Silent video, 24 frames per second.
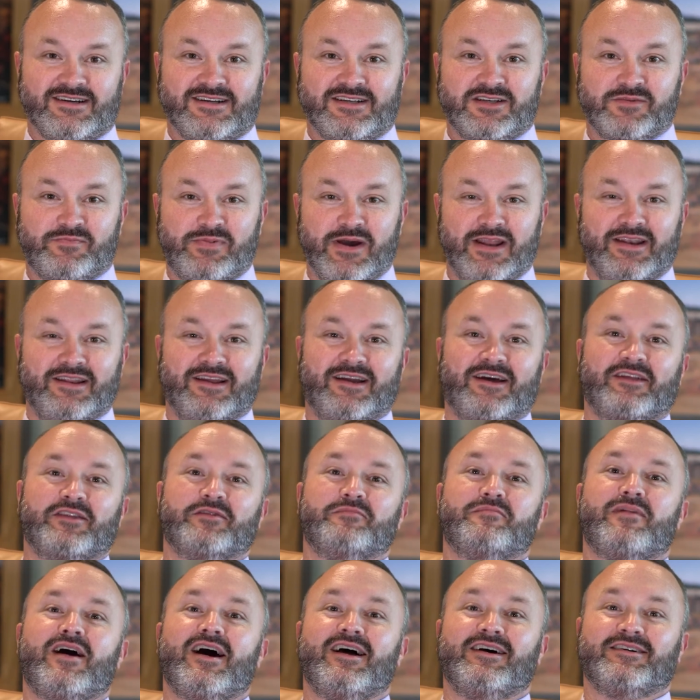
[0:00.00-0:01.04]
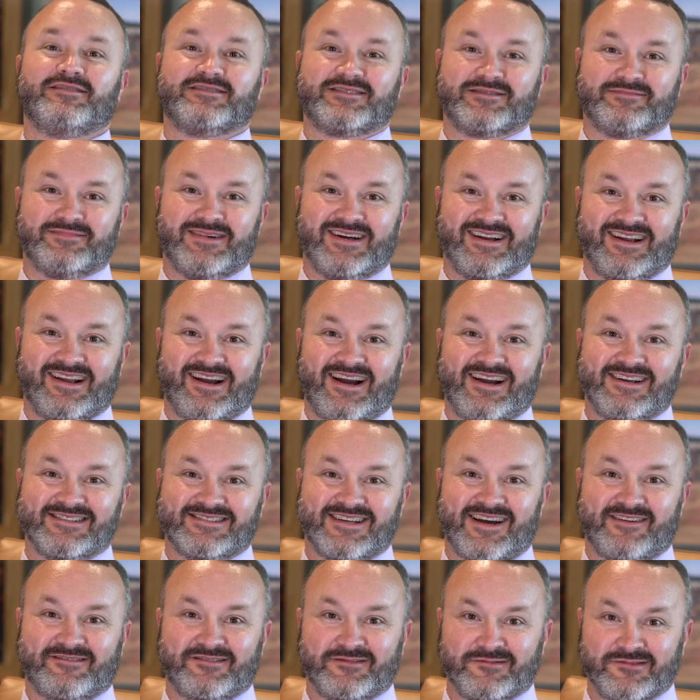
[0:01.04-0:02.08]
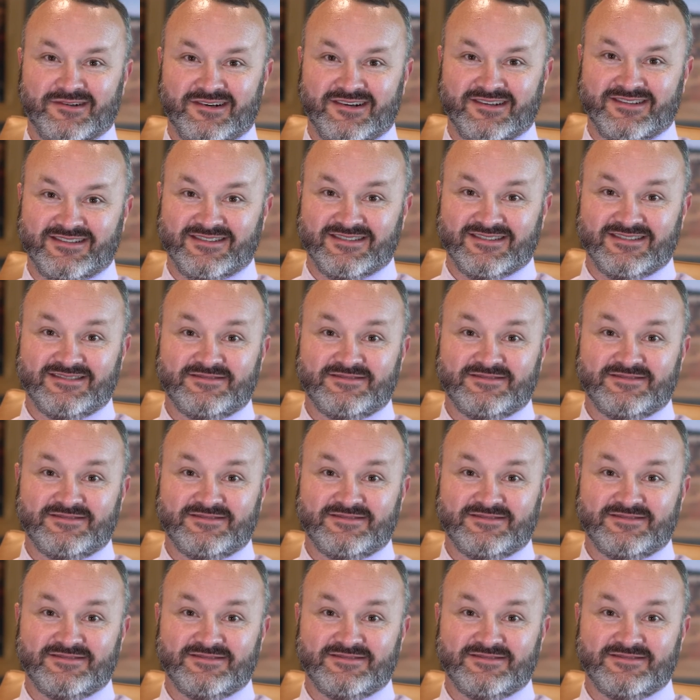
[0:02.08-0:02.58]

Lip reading: depending on the miles that my guys have to run.